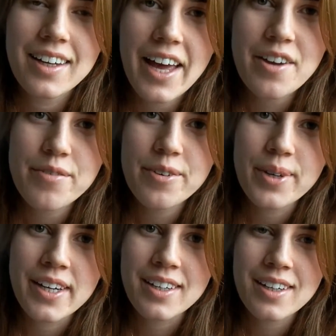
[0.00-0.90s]
Hey
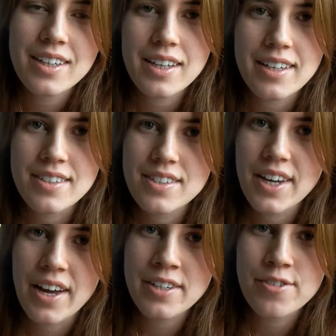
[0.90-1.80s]
everyone, it's
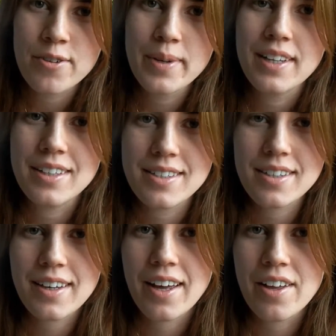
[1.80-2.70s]
Tash from
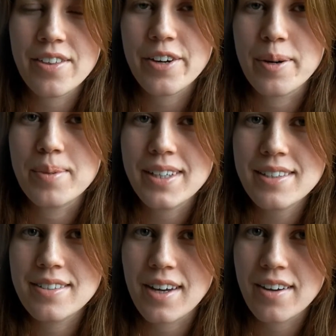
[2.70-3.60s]

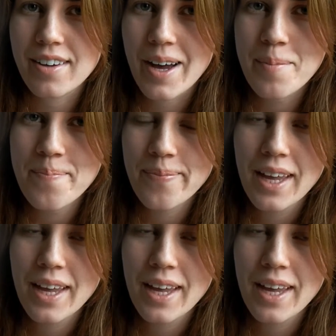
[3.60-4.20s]
holistichealthherbalist.com,